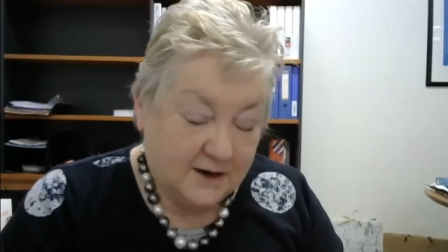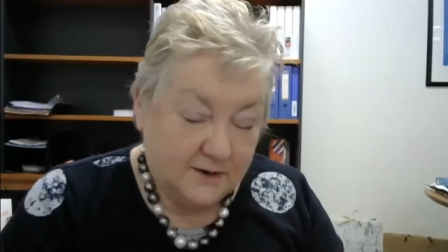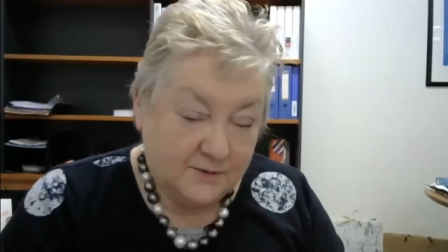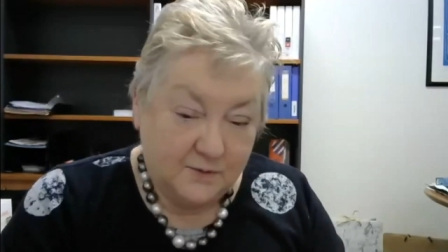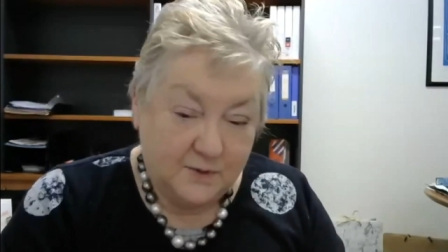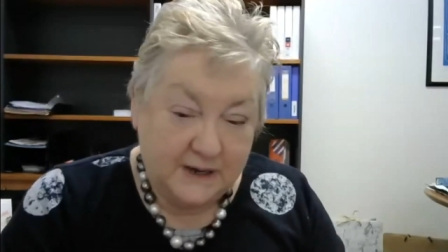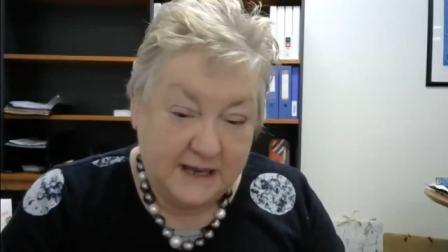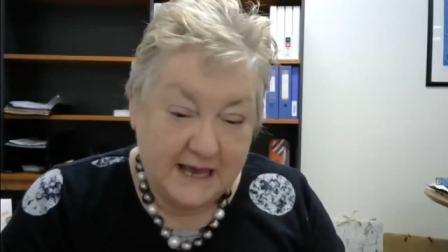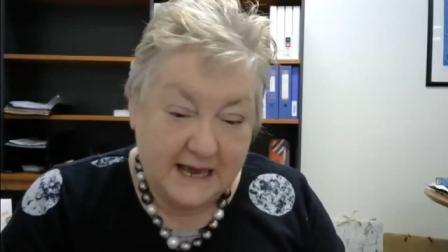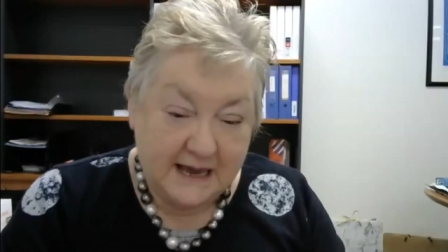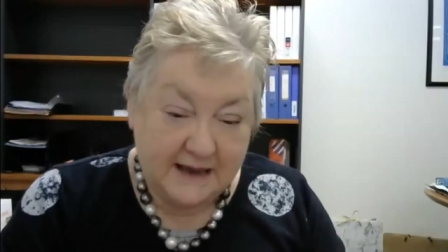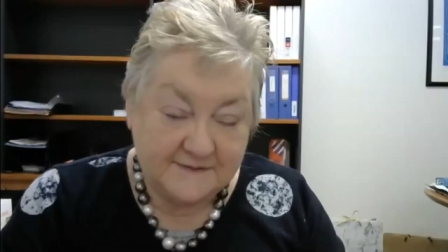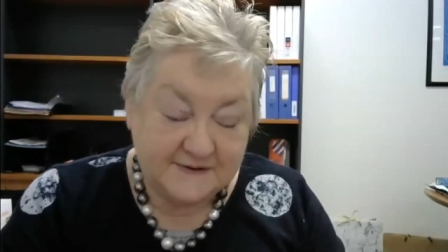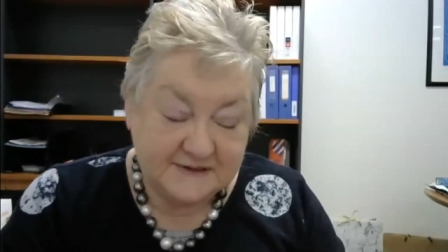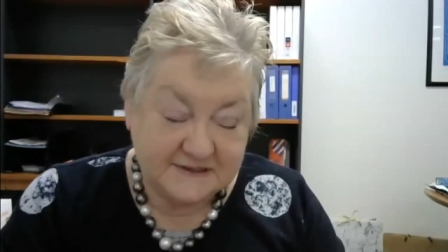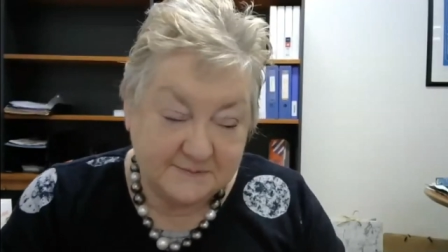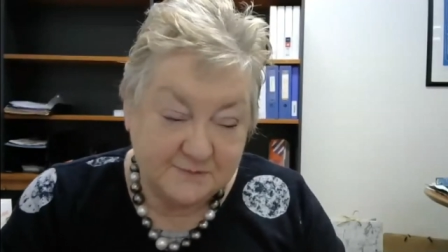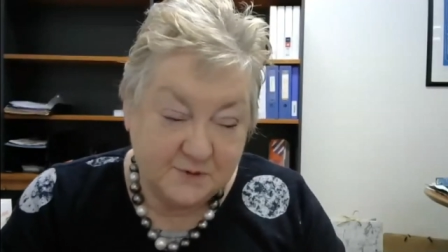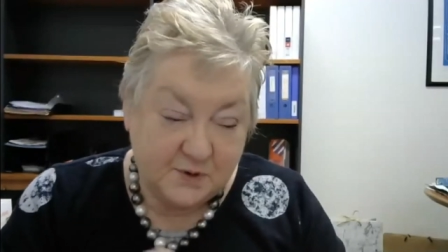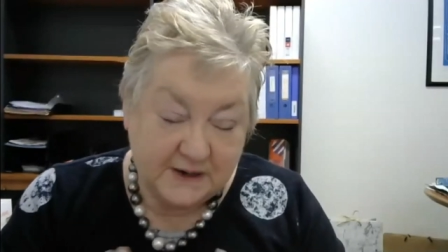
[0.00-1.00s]
we have
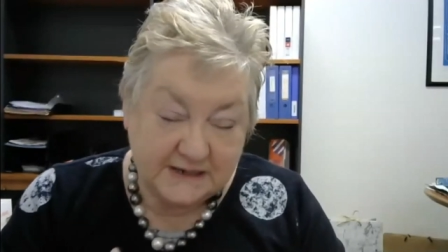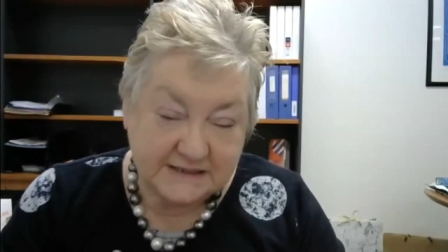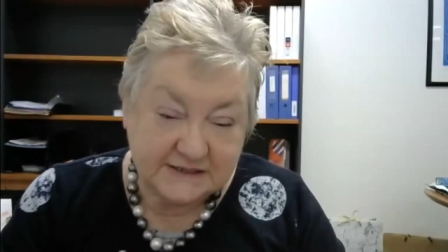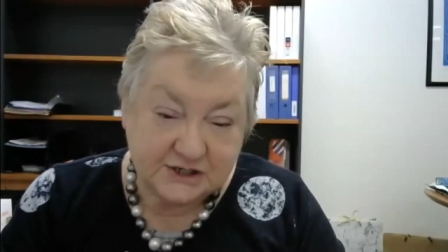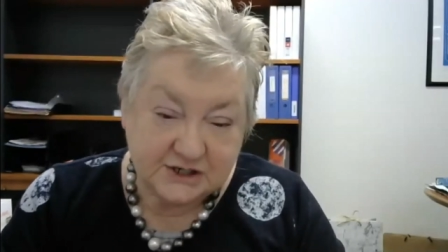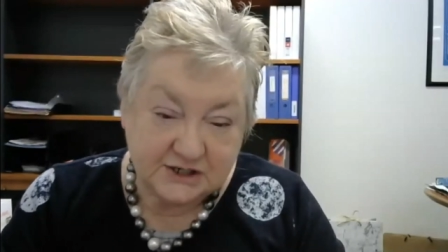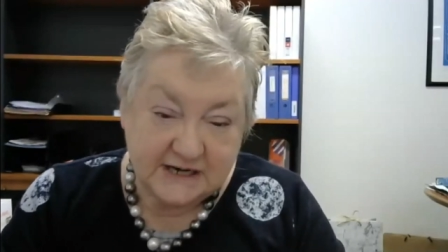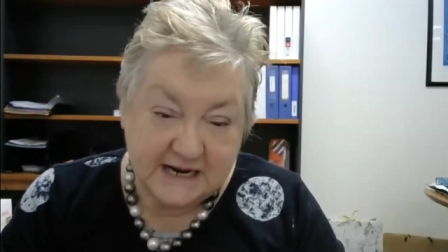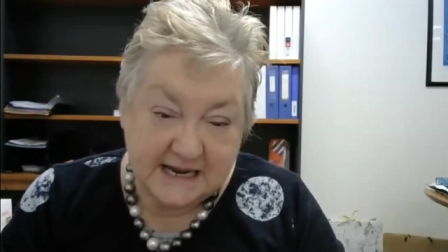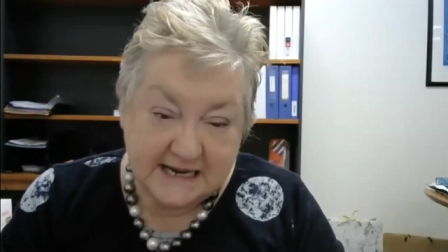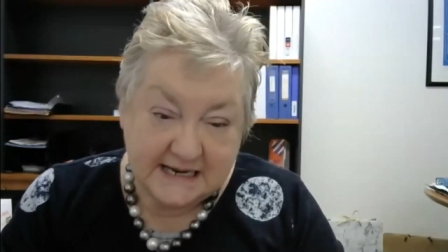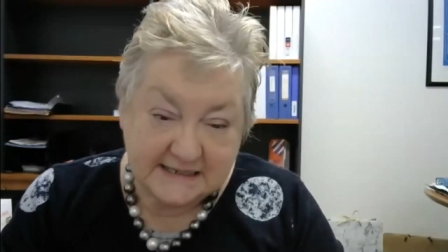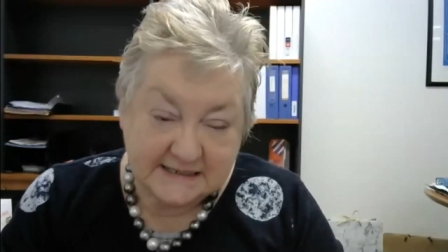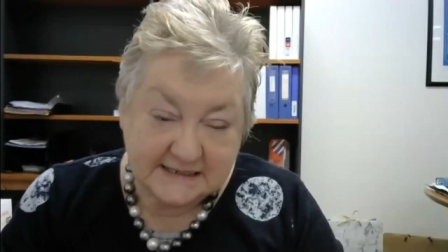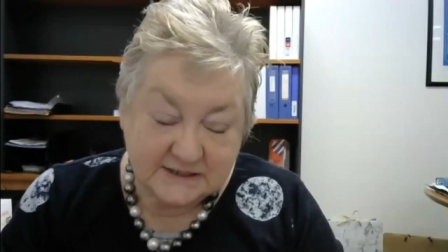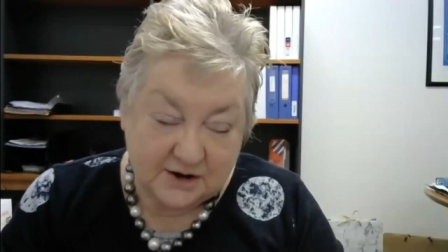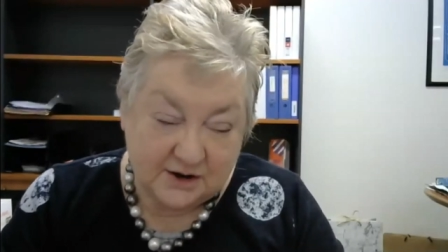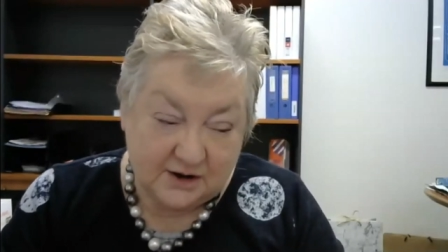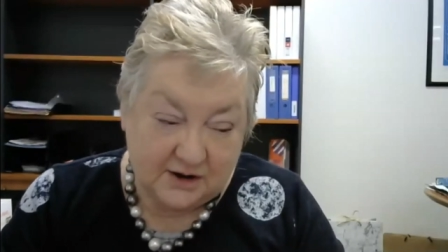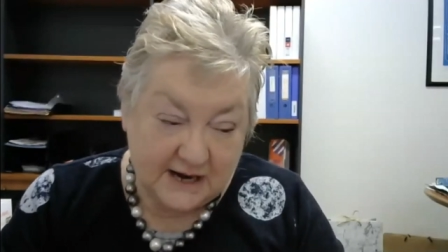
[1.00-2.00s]
some
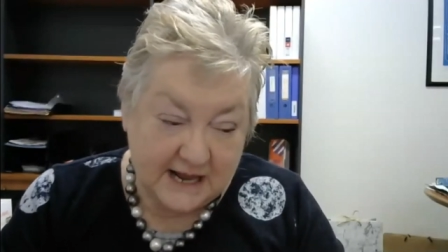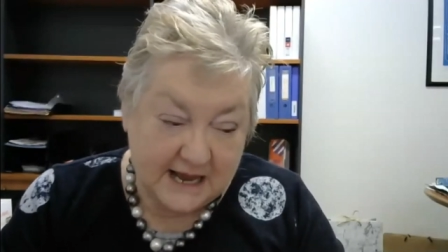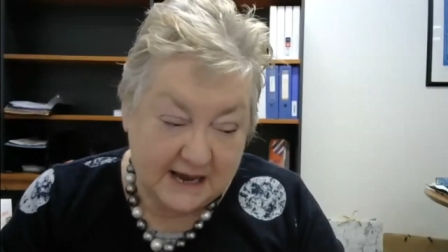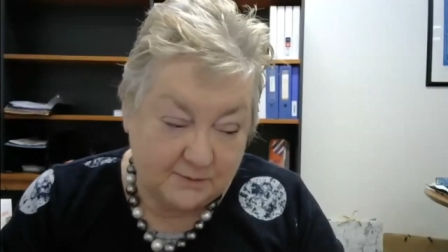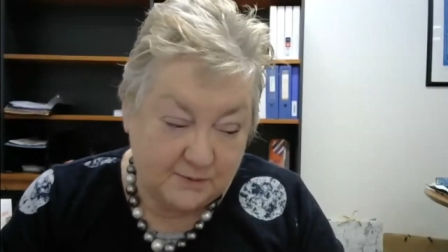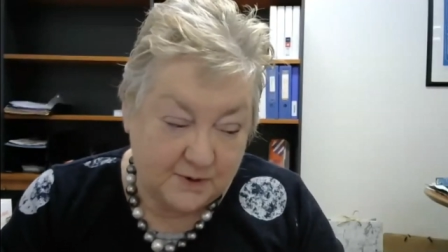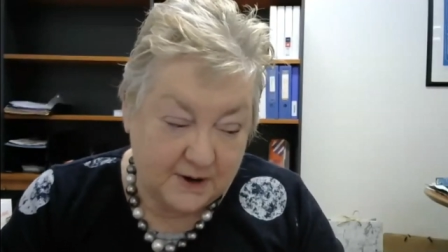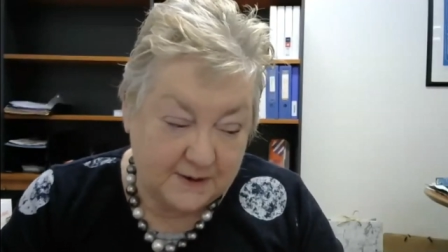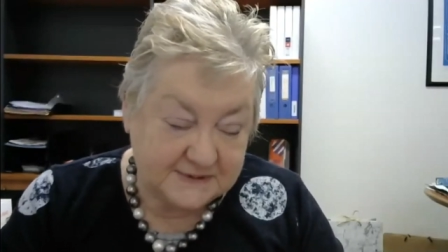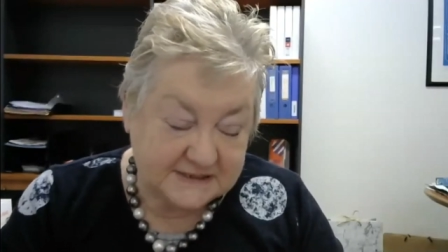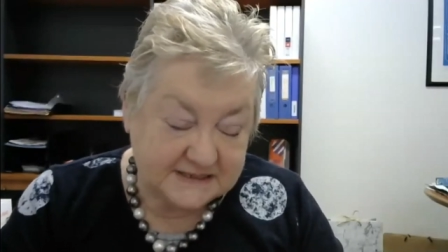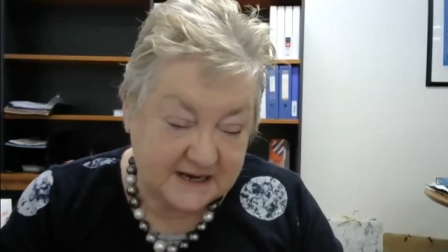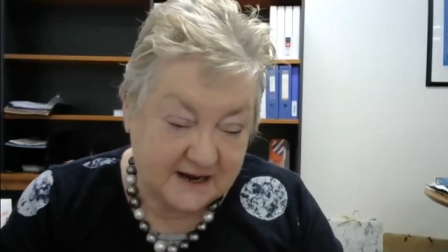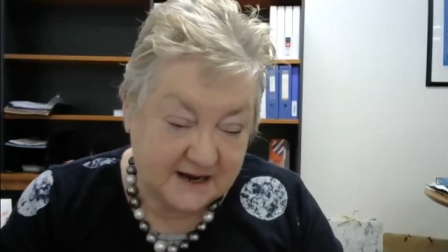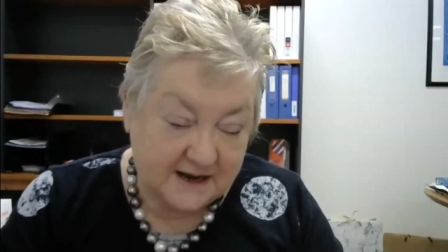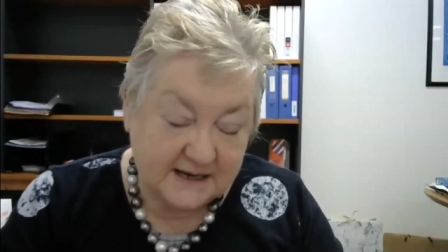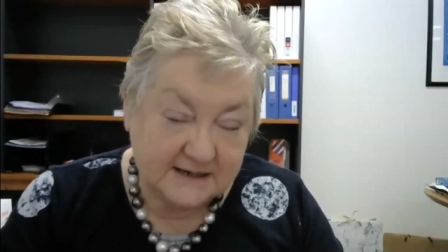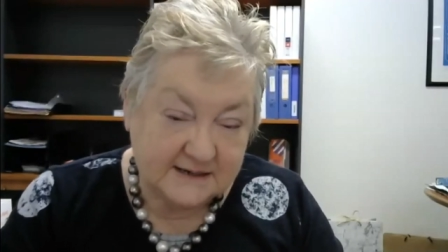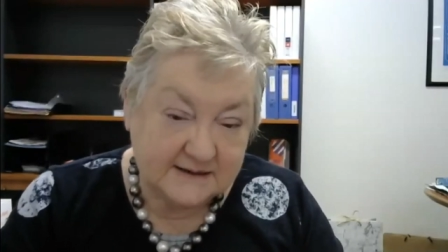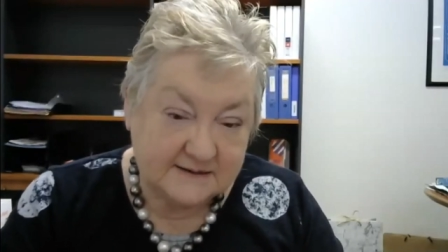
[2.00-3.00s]
questionnaires on our
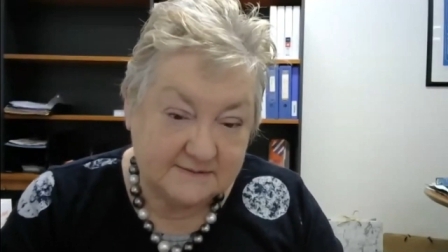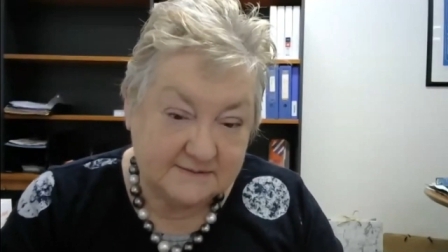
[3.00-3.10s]
website